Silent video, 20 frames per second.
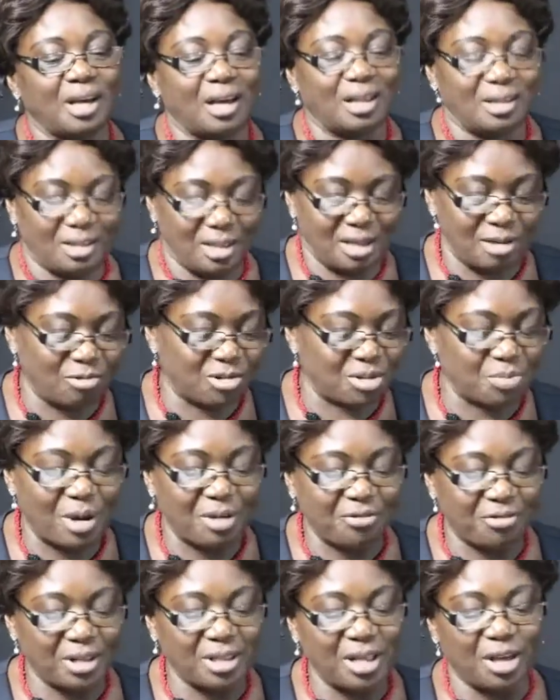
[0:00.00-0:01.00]
And then with
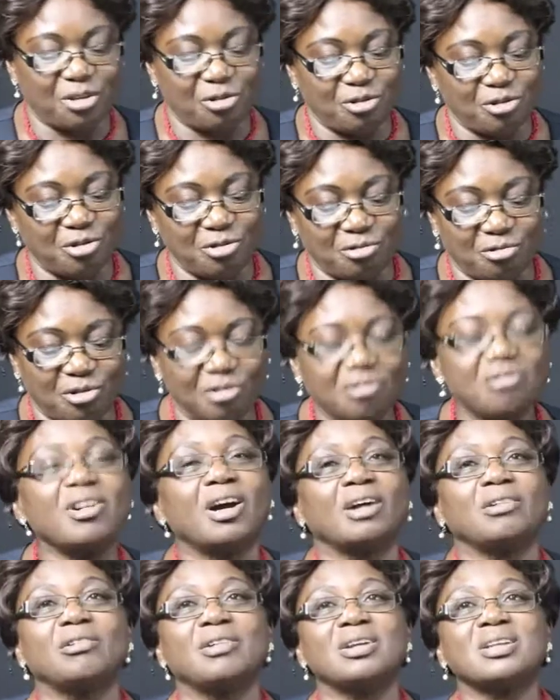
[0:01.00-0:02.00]
my father, you knew he
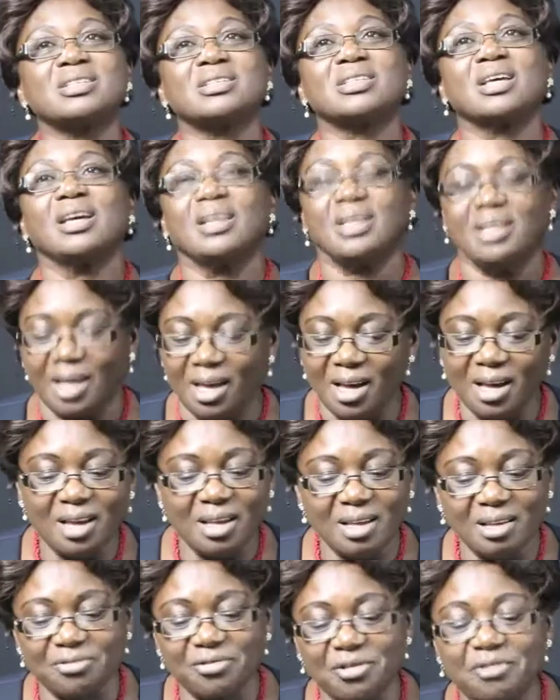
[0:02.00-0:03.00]
had already said,
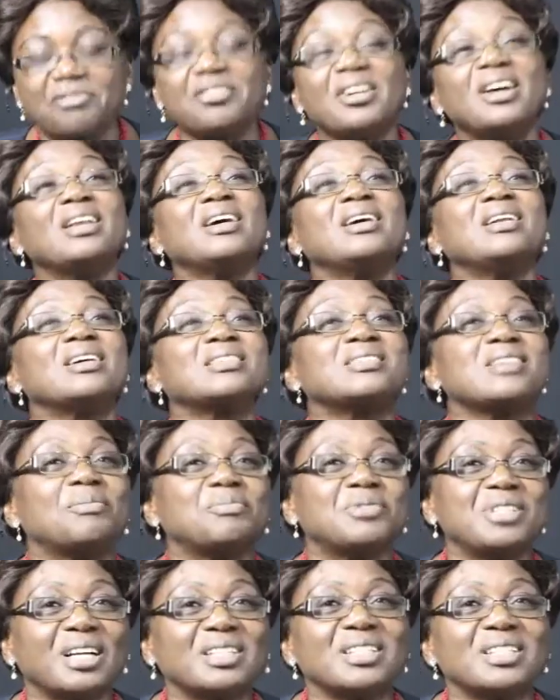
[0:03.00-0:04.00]
if you fail any
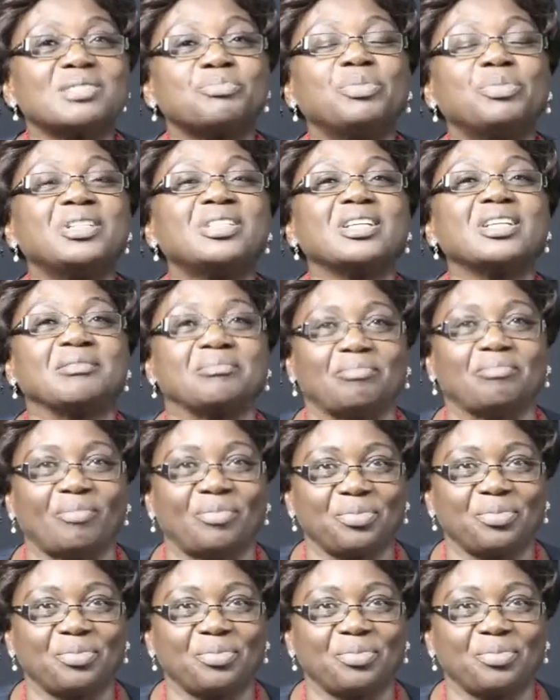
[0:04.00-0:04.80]
subject, it's beating.